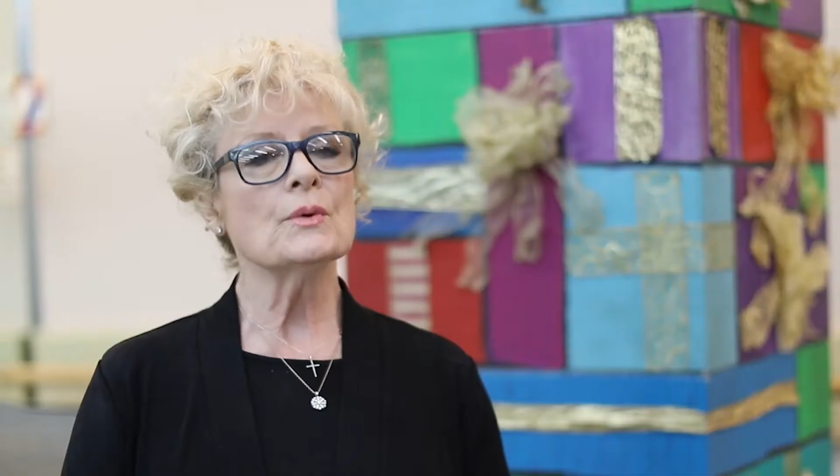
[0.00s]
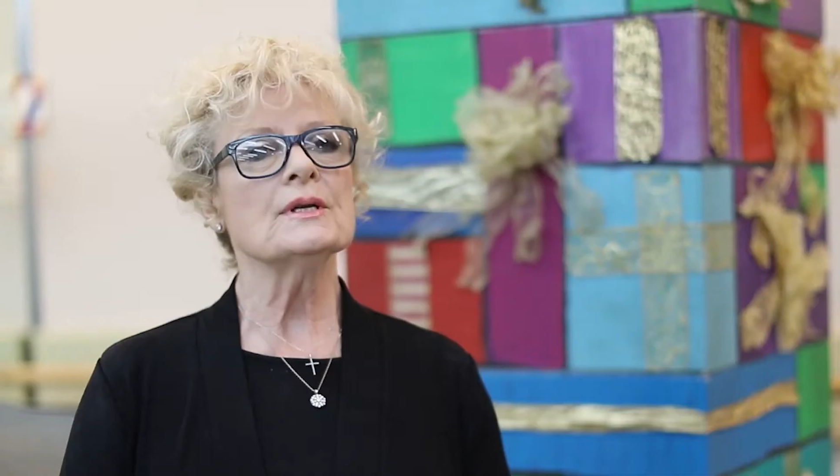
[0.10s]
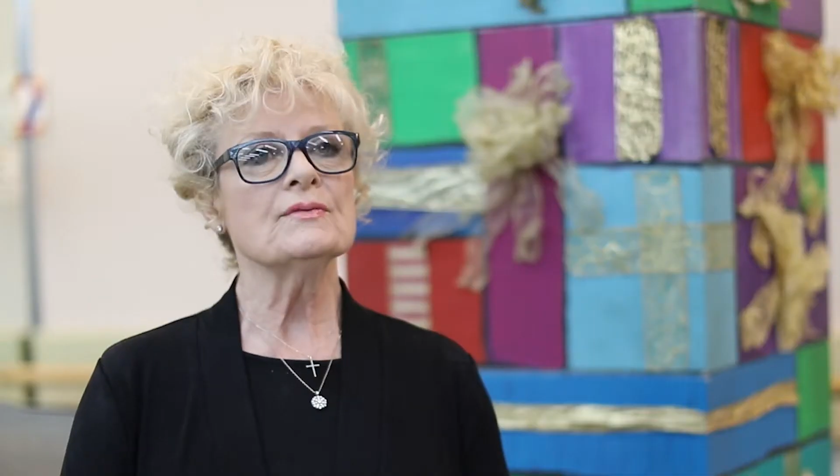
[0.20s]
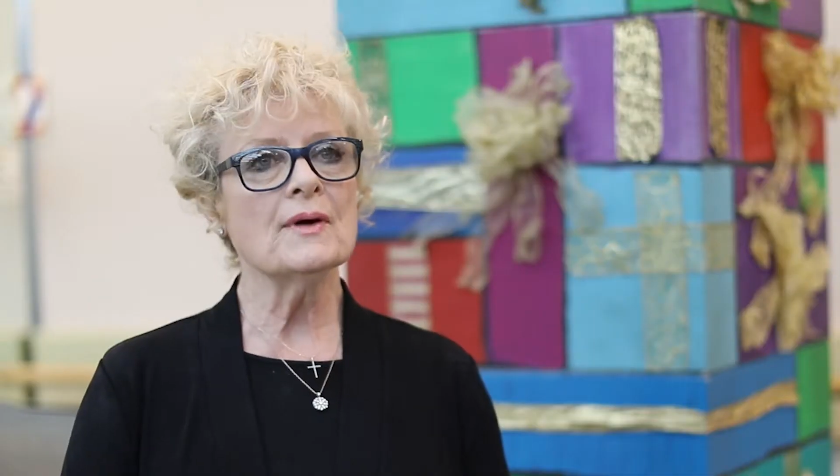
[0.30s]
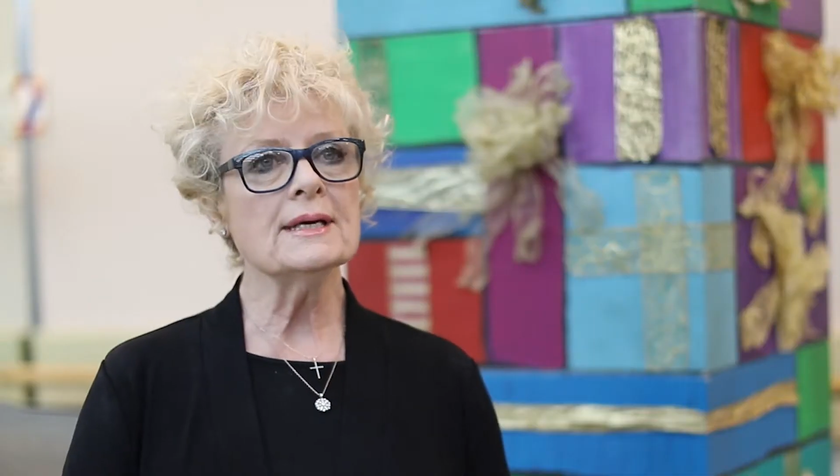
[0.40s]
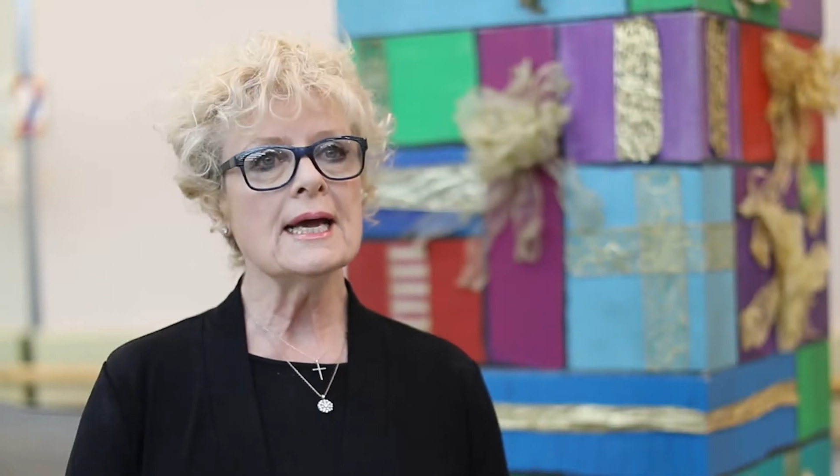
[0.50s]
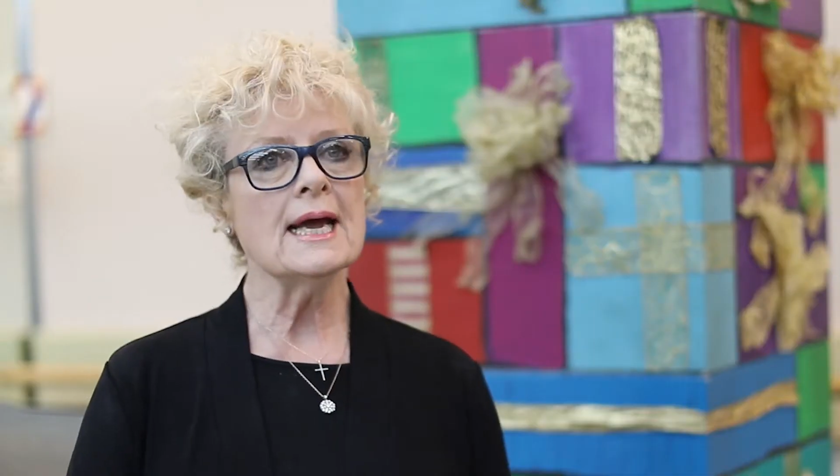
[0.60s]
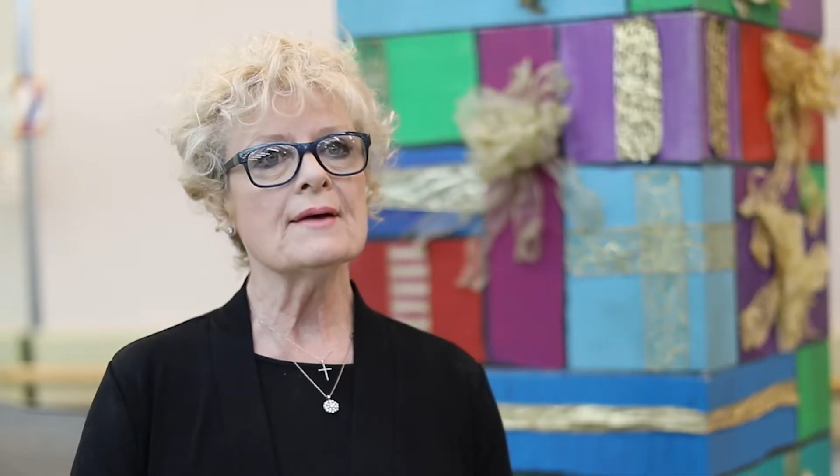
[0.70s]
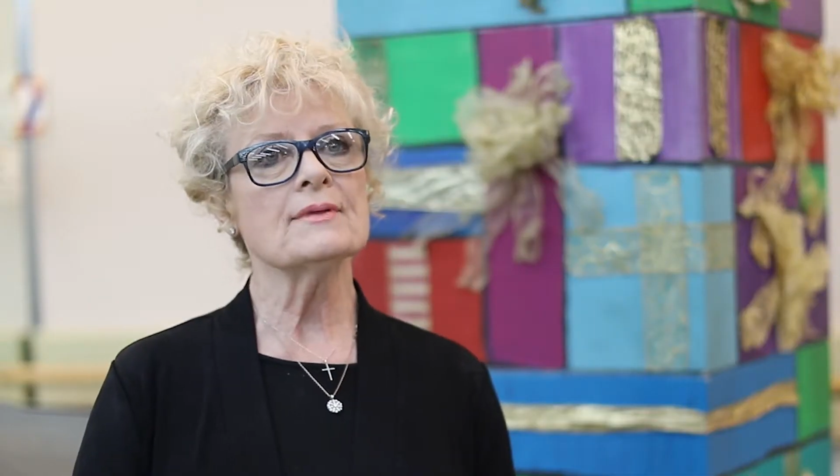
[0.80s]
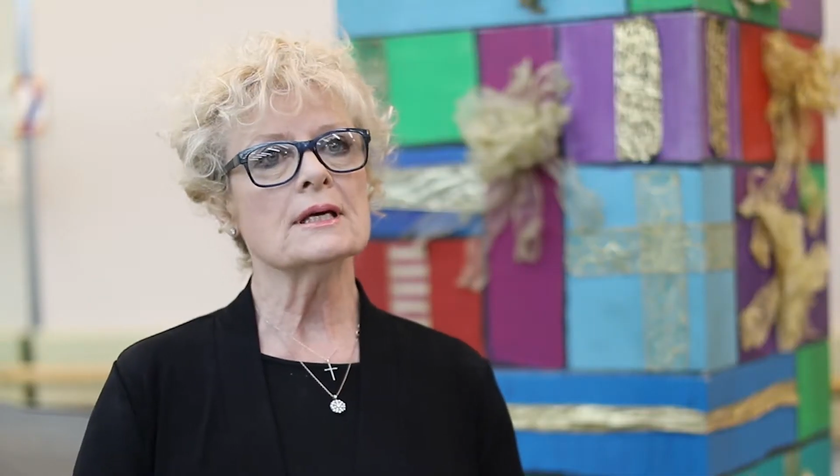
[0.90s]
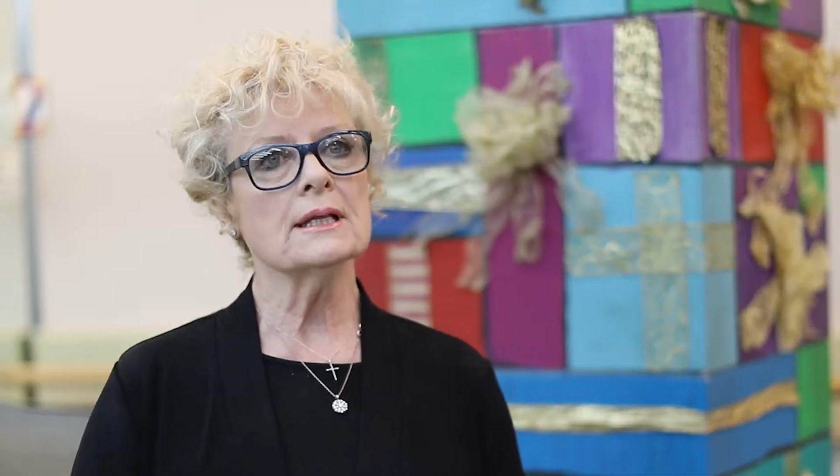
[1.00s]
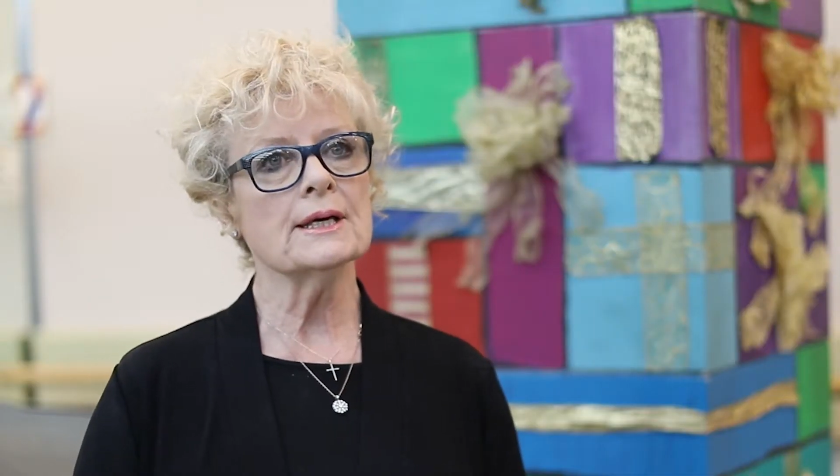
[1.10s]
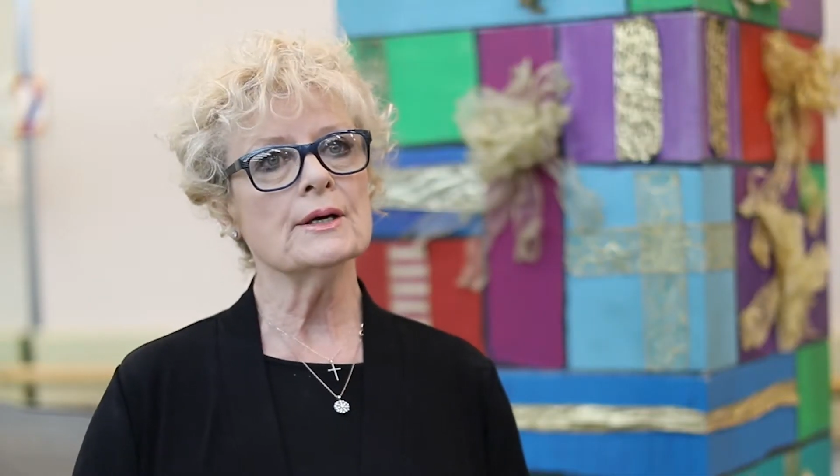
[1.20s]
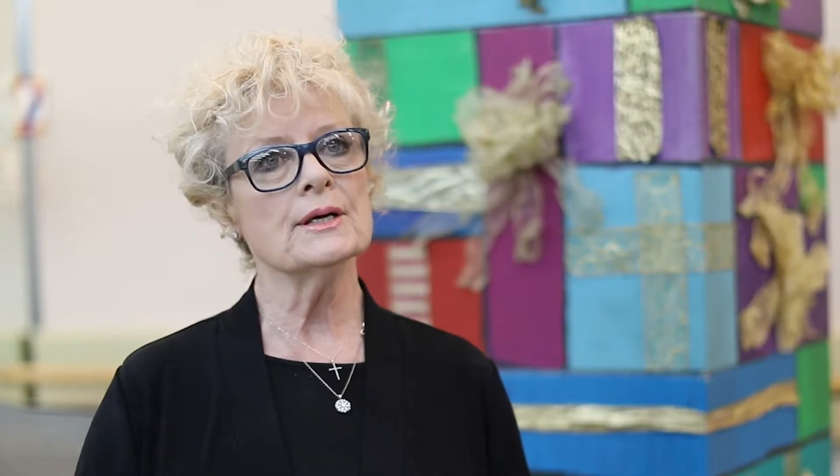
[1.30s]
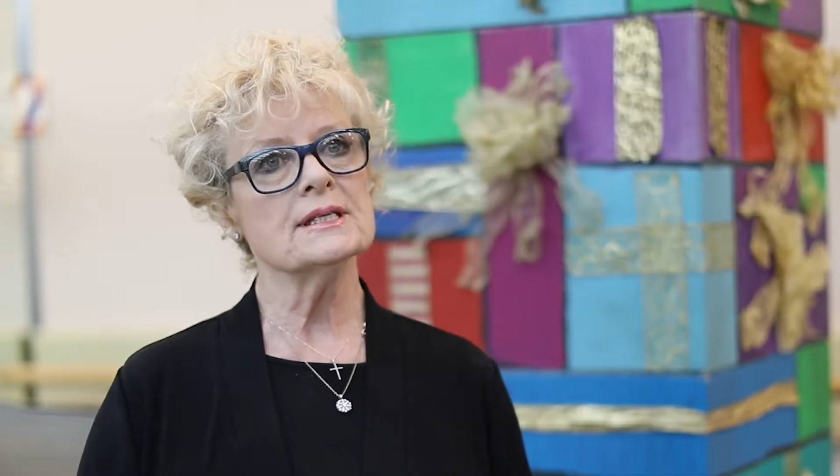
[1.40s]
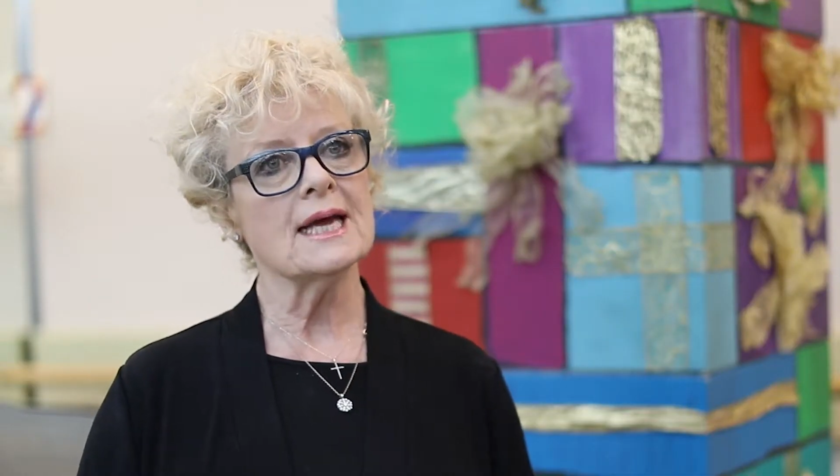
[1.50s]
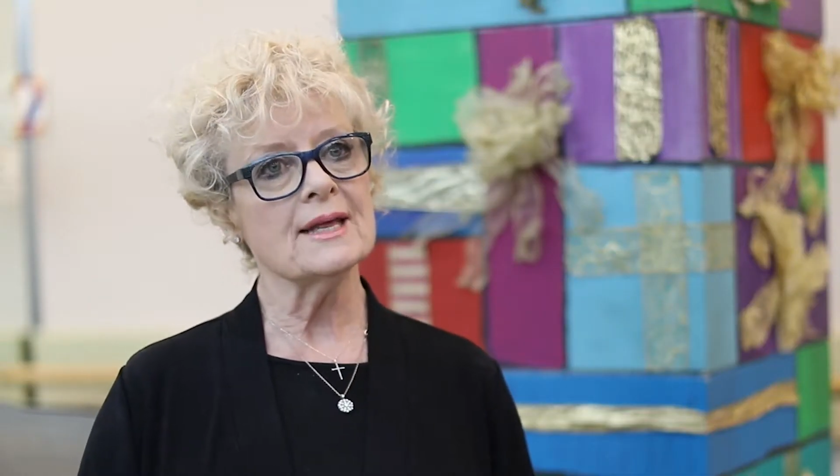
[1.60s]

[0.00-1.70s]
So it's fun to have the Claras